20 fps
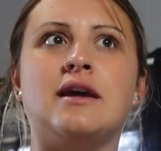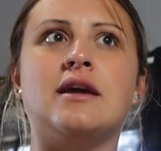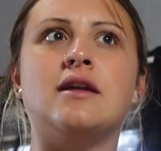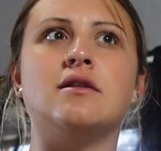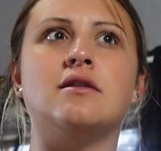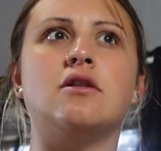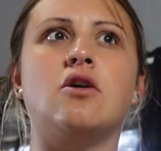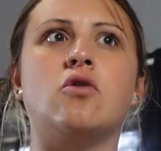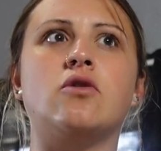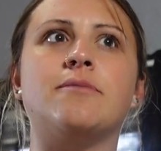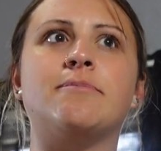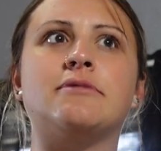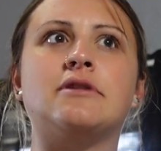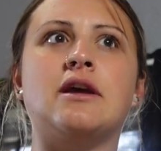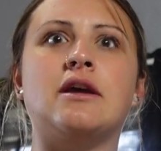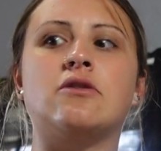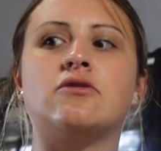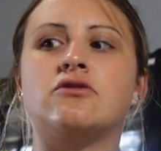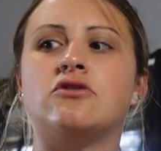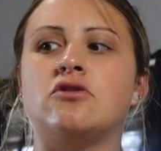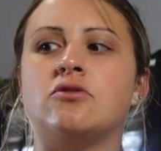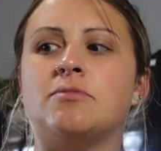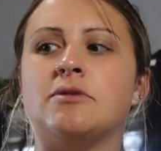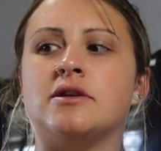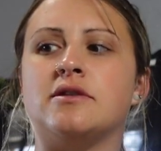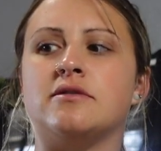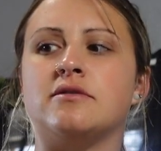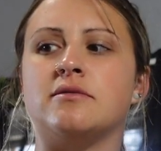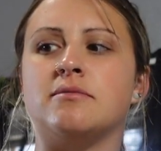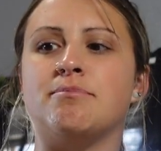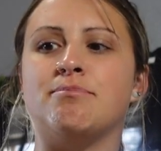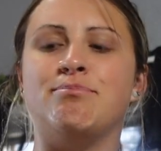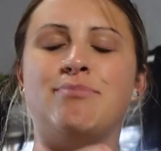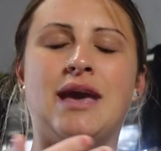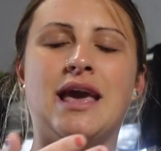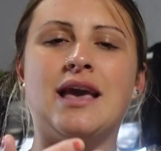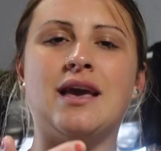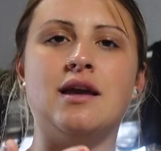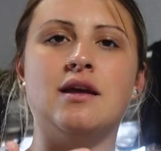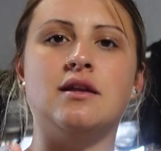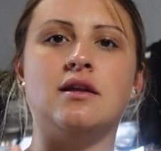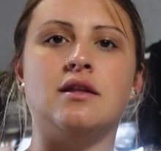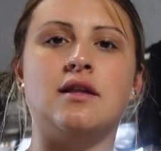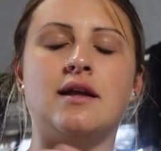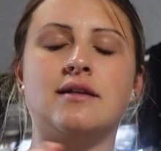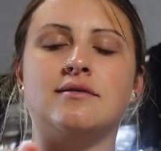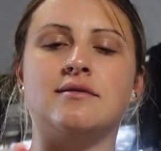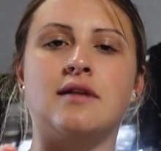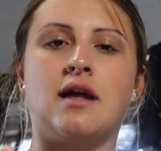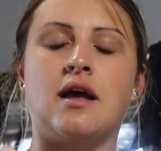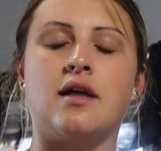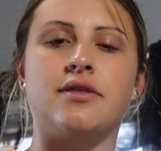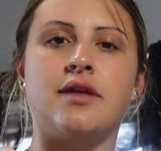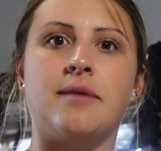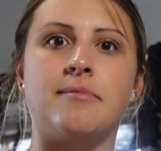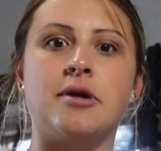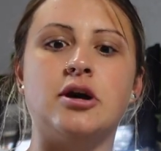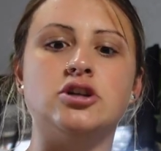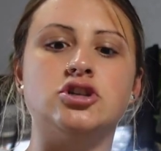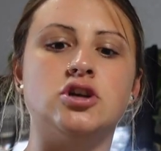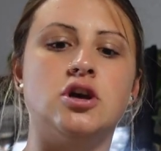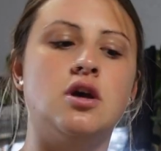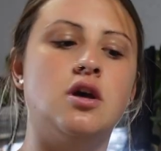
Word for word: in loaded potato soup is bacon and that's not that much.